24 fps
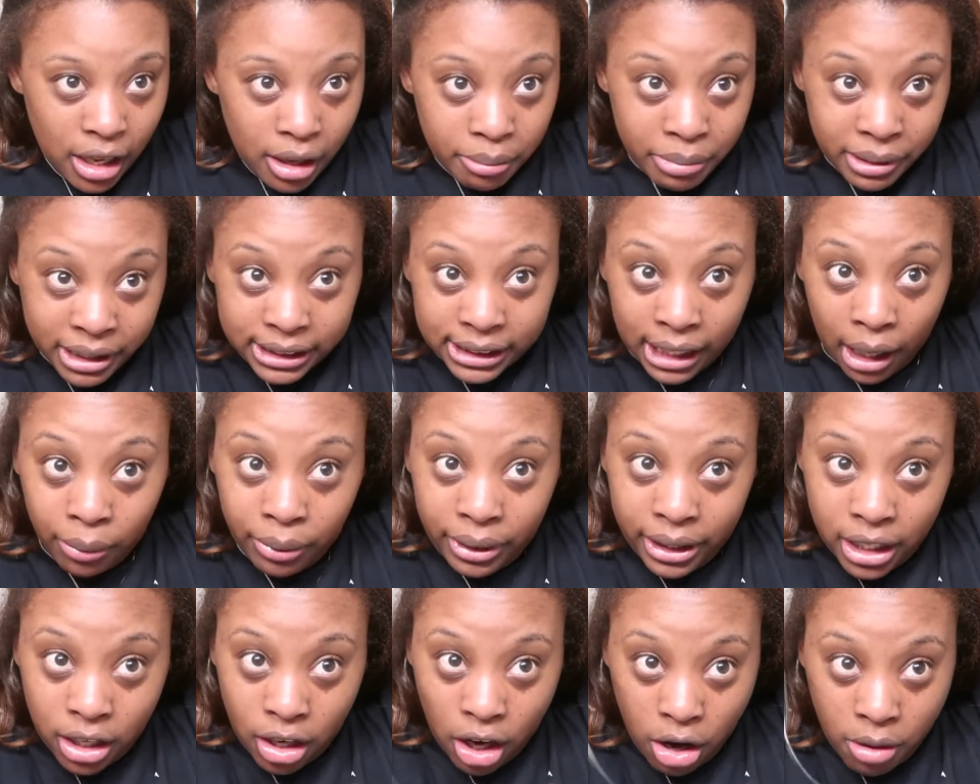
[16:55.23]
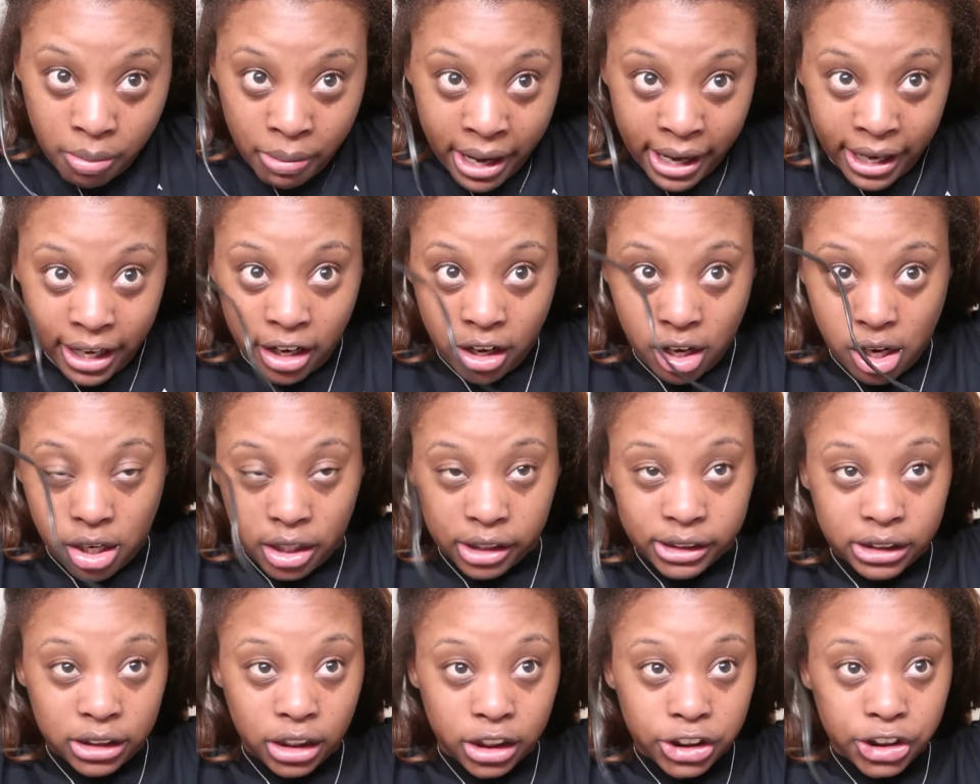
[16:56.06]
Because I would get all my
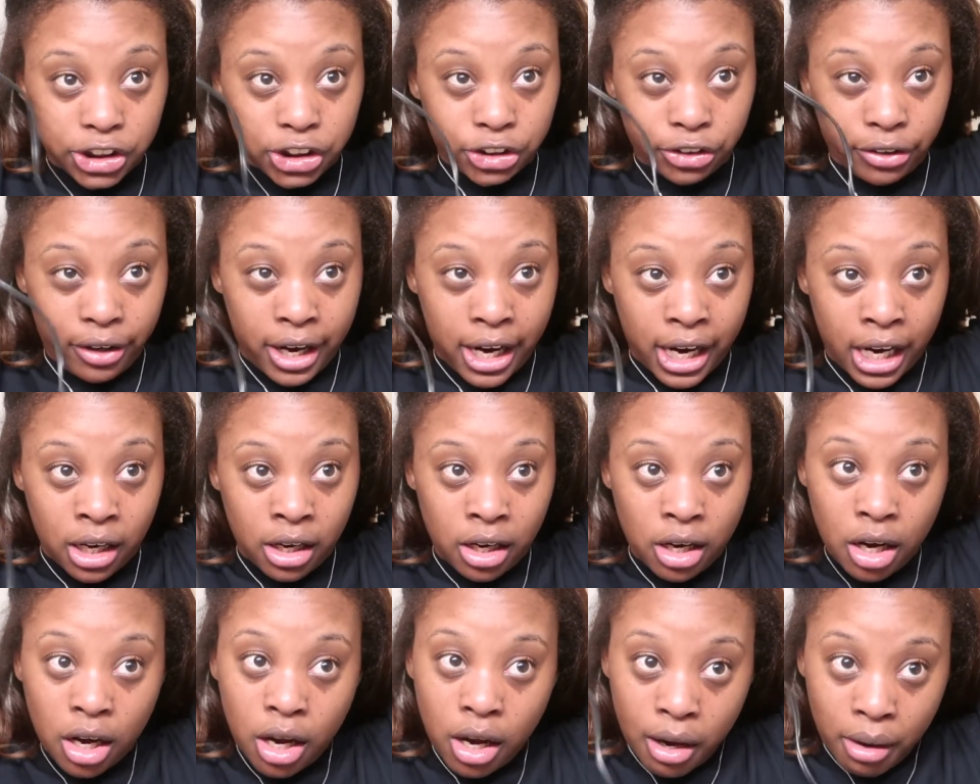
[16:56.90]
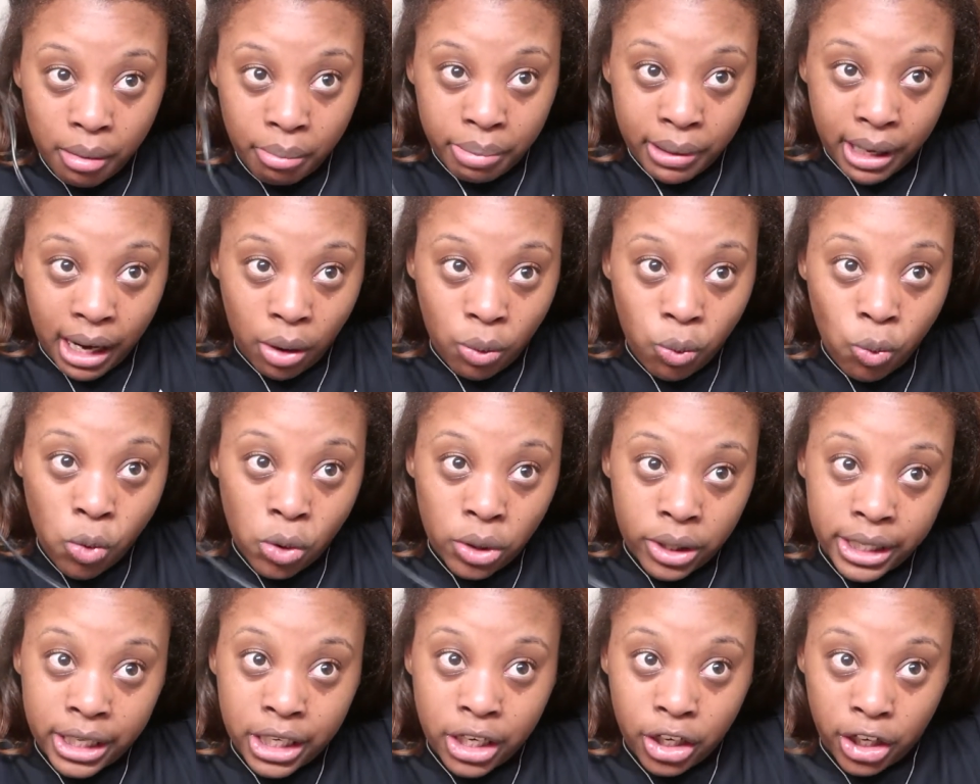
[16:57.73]
haircuts cut straight, but I
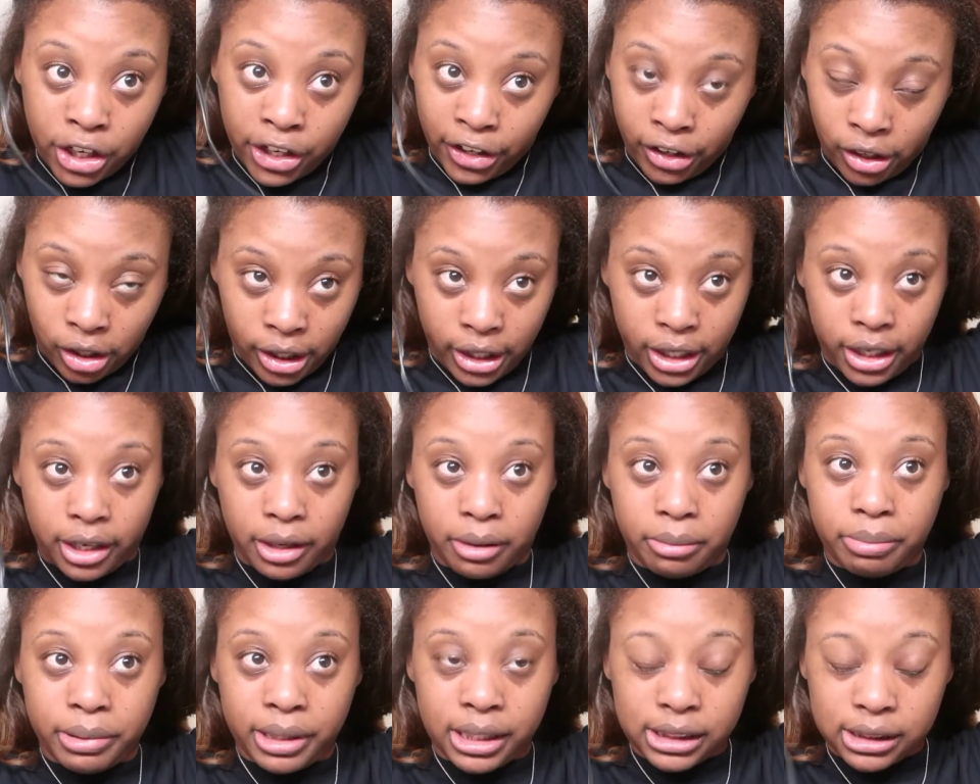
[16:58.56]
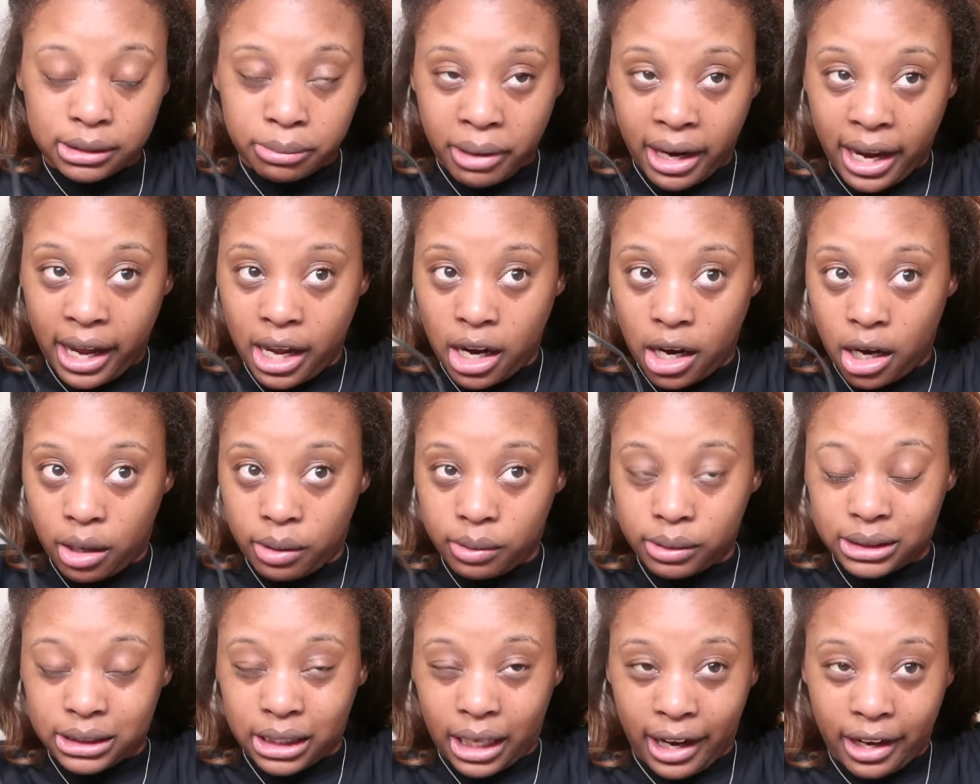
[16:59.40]
wanted a curly cut because my hair
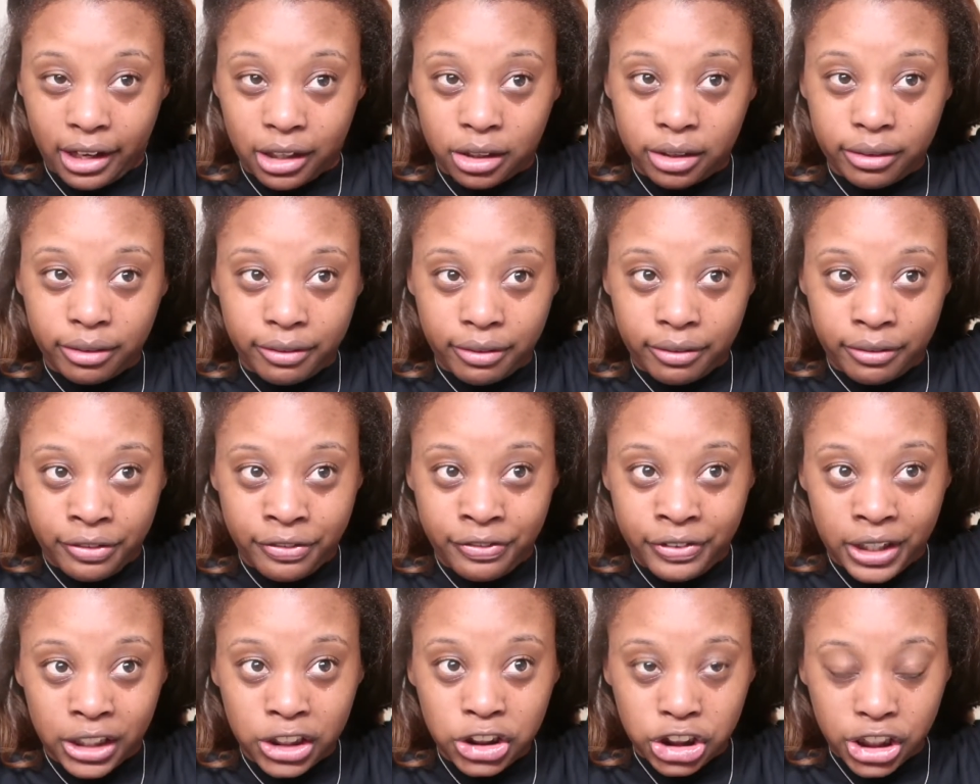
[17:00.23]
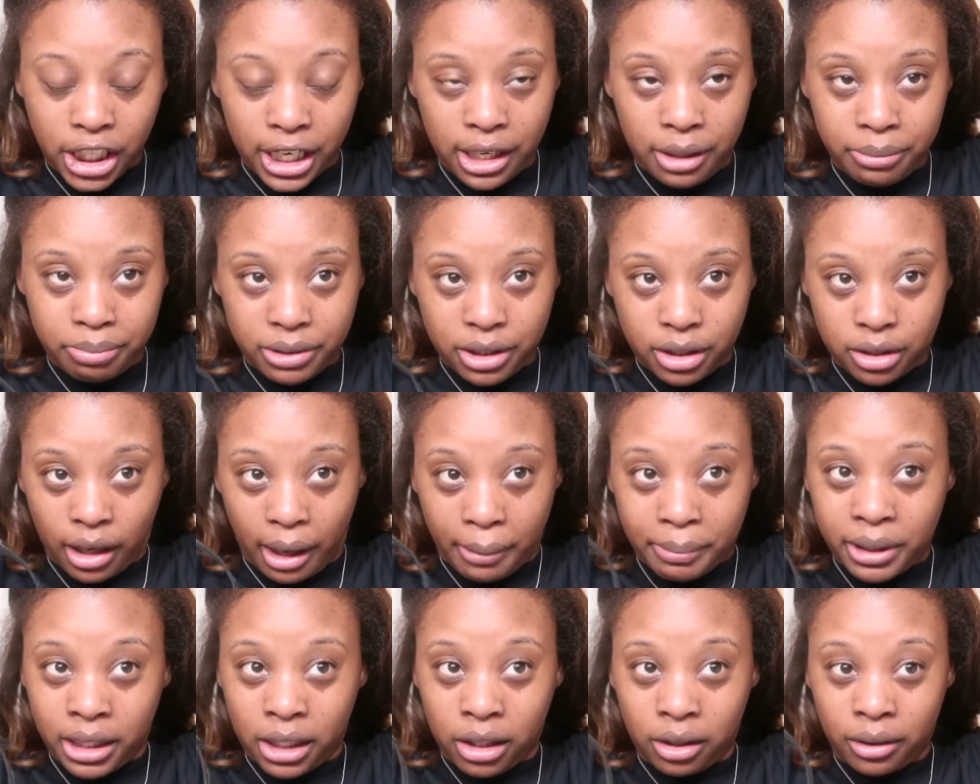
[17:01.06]
was like V-shaped. I
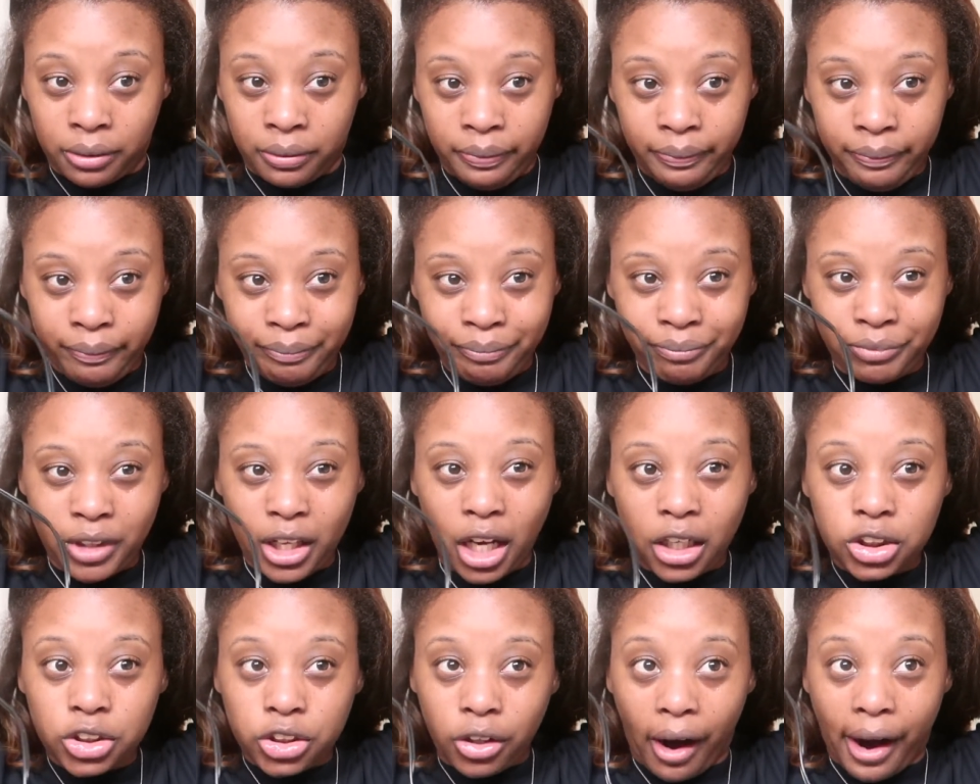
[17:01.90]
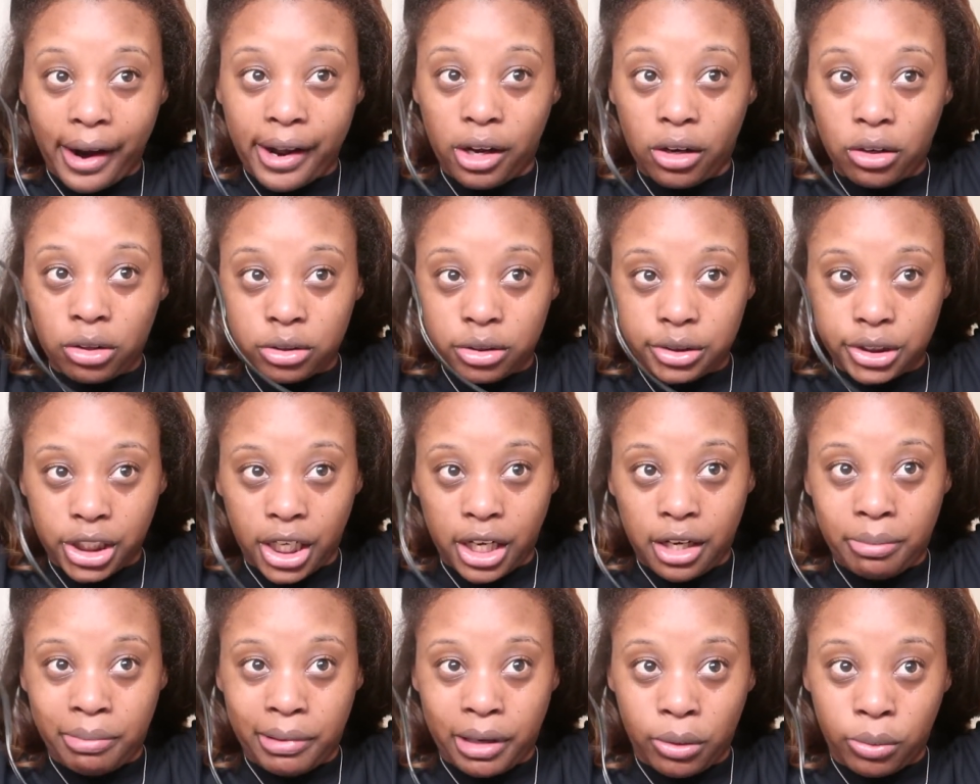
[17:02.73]
mean, triangle
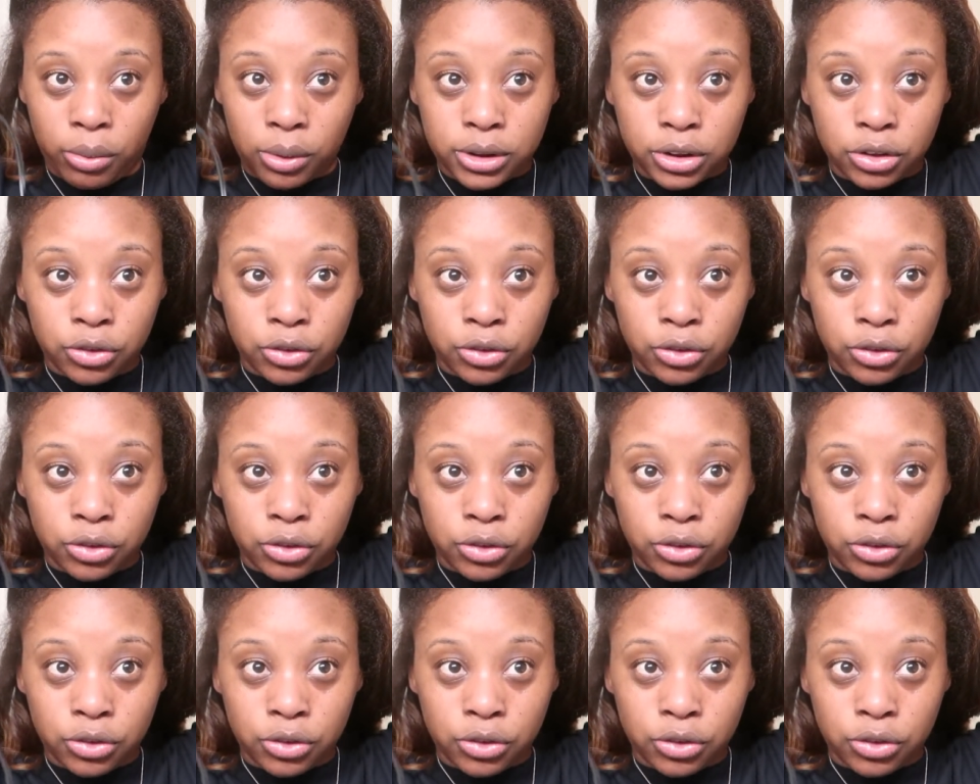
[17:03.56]
shape. It was